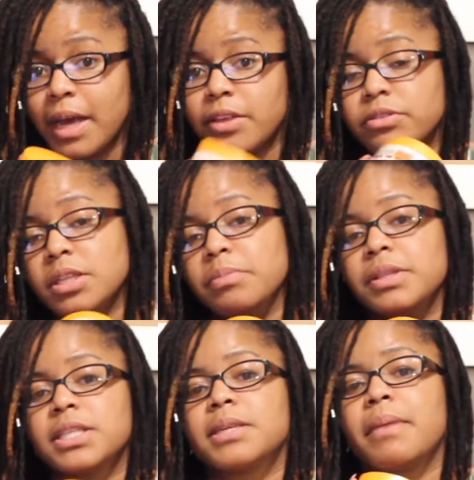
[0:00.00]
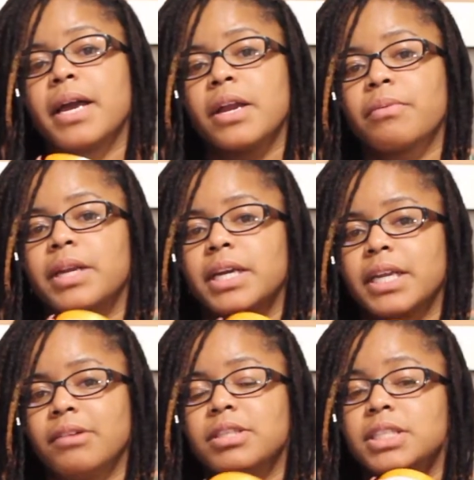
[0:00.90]
I usually put this in my hair when I
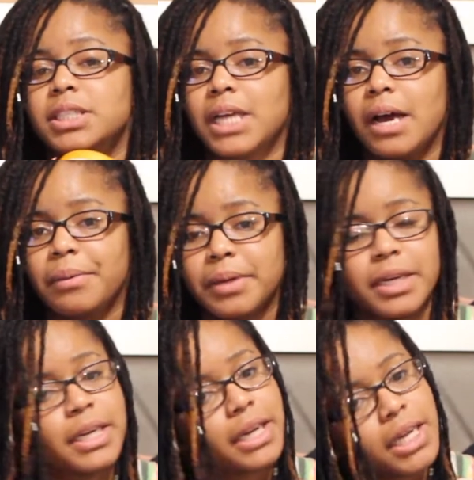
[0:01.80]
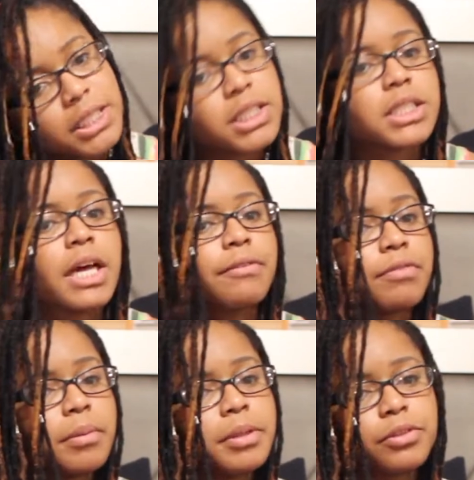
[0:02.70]
get out the shower and I just like
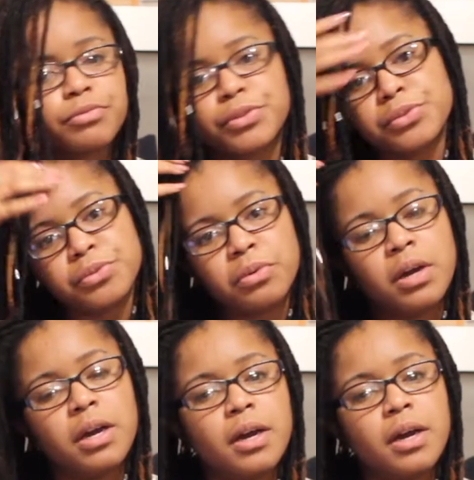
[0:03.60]
rub it through